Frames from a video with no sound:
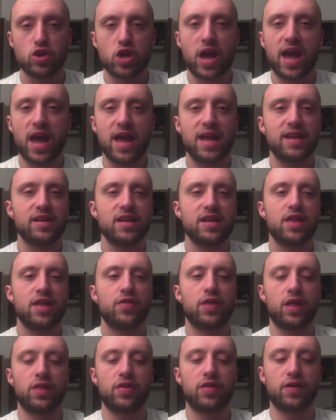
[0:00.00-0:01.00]
And
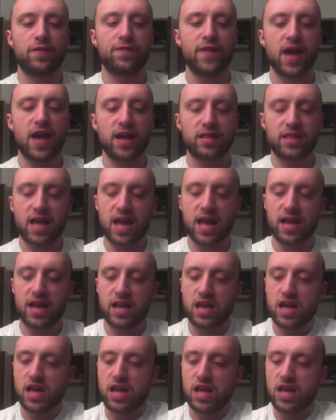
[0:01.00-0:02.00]
the fact that
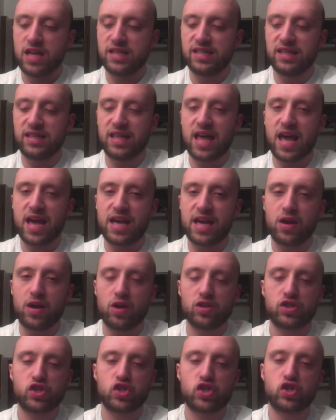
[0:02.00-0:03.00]
his leg
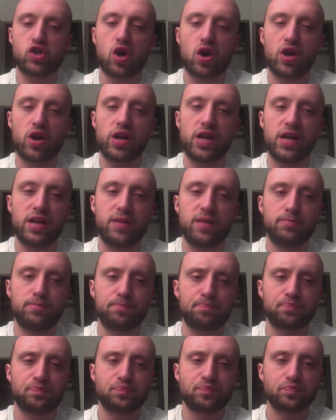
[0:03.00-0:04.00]
started
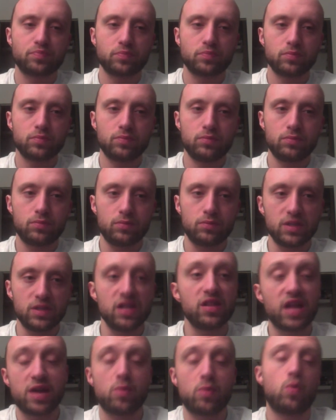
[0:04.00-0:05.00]
on
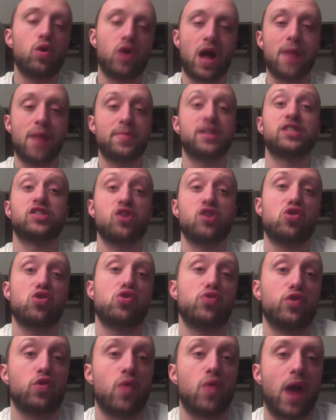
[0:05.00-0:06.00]

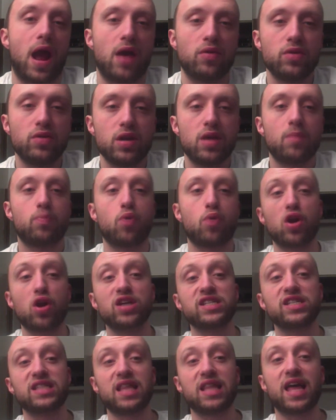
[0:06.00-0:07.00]
the ground, brought
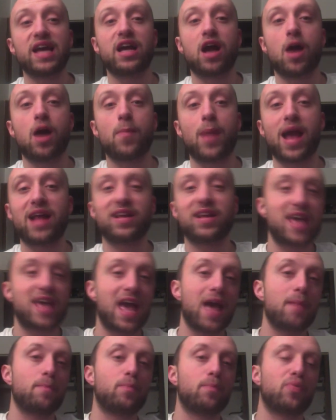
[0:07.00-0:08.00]
his leg up and
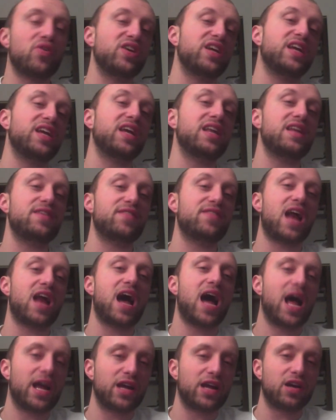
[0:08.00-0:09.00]
kept bringing it even
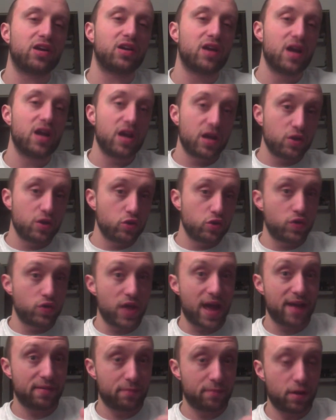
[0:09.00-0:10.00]
higher
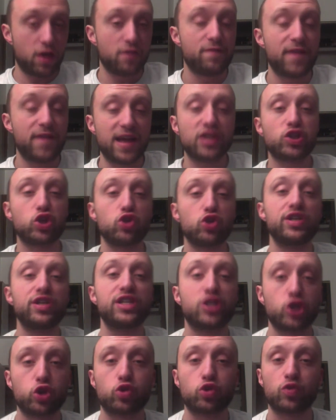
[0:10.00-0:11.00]
that eventually
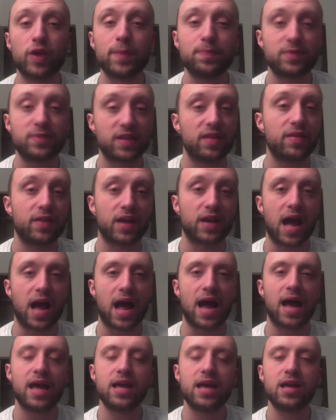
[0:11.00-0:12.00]
tripped the
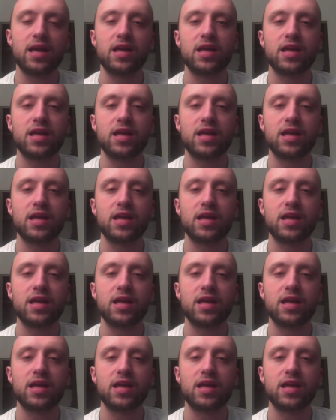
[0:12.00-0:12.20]
guy.